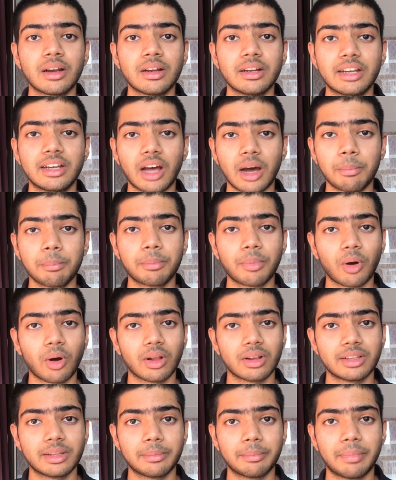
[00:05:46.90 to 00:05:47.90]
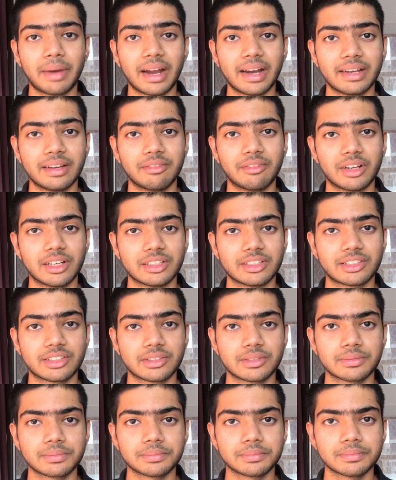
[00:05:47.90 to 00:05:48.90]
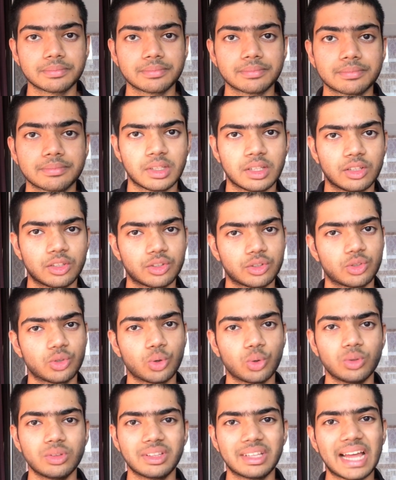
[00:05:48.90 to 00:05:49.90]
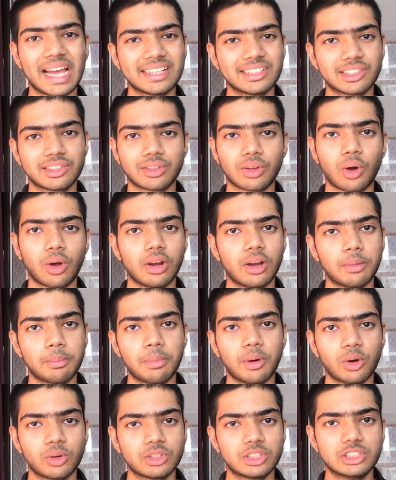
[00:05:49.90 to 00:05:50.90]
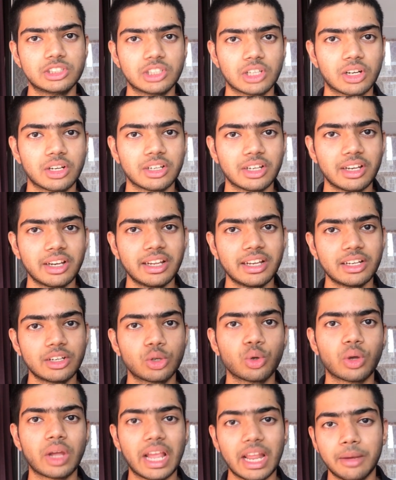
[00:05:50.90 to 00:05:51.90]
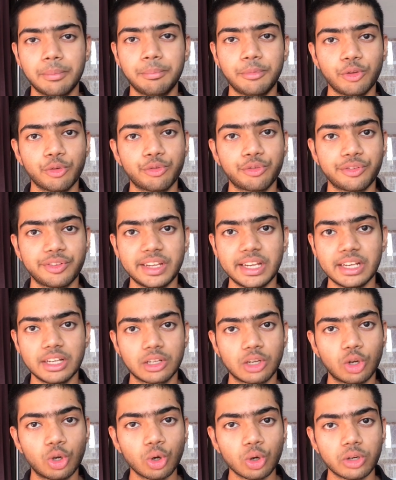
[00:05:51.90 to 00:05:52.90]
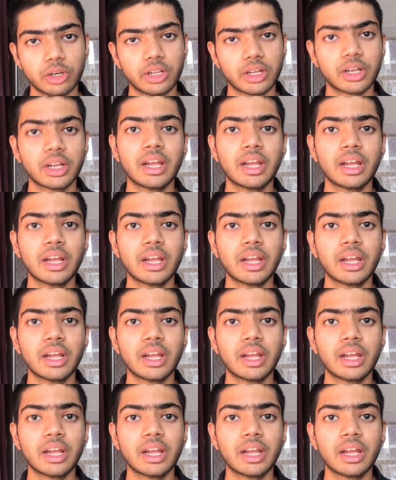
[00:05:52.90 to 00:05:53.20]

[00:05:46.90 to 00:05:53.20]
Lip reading: dump all the bad ones. So that's all about journaling to help you feel good.